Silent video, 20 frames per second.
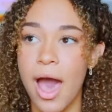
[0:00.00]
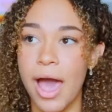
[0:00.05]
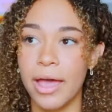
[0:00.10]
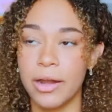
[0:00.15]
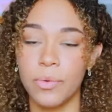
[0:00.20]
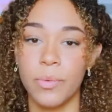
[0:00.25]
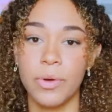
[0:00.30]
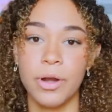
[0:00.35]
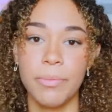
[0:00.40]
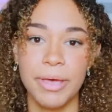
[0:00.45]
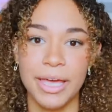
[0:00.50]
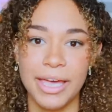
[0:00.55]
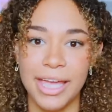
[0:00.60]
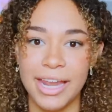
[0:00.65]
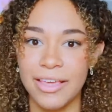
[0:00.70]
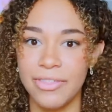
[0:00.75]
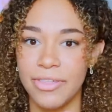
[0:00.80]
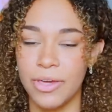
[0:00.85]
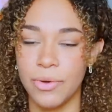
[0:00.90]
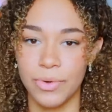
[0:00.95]
I don't want to pick
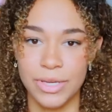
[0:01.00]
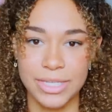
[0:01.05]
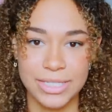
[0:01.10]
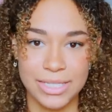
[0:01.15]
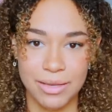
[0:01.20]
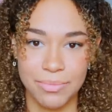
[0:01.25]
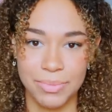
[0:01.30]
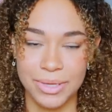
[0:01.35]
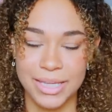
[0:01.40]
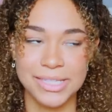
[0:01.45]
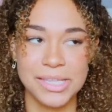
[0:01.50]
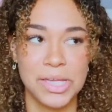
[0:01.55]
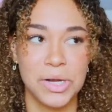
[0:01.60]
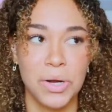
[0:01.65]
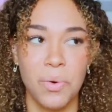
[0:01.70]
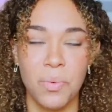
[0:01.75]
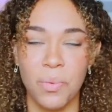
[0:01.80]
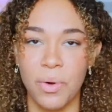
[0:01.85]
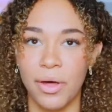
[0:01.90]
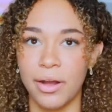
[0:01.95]
anything recent because I
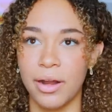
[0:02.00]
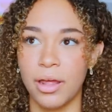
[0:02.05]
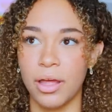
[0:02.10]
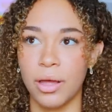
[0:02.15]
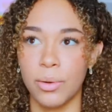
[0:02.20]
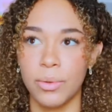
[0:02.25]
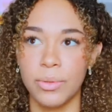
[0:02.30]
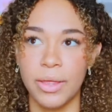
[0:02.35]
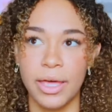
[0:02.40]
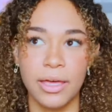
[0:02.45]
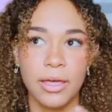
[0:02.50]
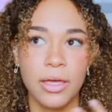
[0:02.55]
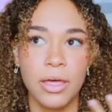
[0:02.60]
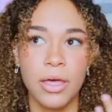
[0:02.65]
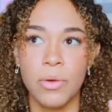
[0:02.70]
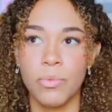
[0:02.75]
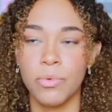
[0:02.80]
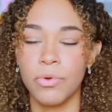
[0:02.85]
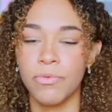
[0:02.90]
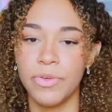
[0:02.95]
don't want to like
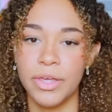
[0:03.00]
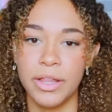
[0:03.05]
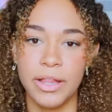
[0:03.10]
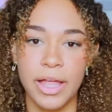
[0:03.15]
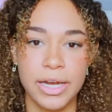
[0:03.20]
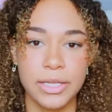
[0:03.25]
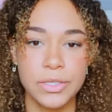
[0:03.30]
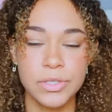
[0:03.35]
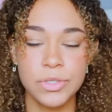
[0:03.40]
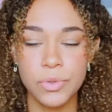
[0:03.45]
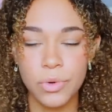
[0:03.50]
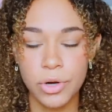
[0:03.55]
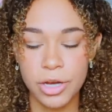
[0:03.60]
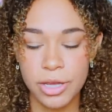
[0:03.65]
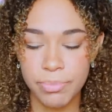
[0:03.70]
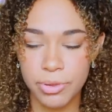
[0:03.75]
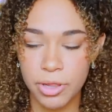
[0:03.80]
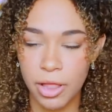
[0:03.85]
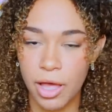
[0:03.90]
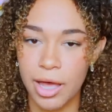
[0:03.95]
reveal any
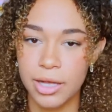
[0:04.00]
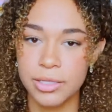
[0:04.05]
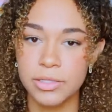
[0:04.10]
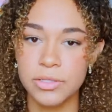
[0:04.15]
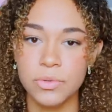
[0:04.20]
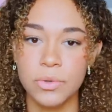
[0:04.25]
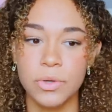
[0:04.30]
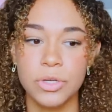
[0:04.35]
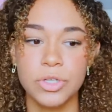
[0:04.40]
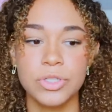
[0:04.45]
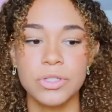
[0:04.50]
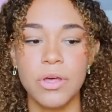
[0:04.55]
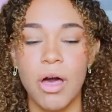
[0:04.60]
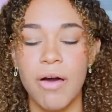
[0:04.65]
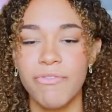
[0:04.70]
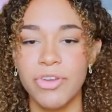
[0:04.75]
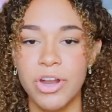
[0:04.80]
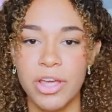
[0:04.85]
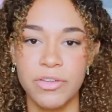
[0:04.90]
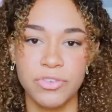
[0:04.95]
story plots or just
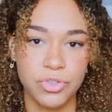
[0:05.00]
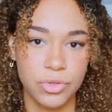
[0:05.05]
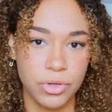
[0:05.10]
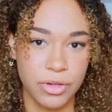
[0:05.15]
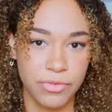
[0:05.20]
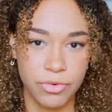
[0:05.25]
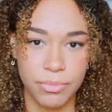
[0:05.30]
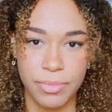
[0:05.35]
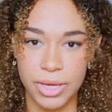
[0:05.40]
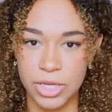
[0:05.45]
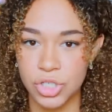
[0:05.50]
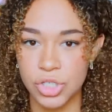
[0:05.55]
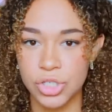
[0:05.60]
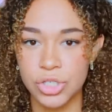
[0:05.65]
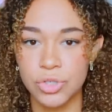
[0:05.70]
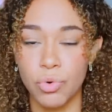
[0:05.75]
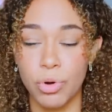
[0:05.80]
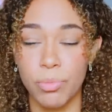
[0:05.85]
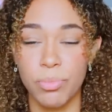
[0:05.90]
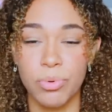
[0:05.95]
confidential information to a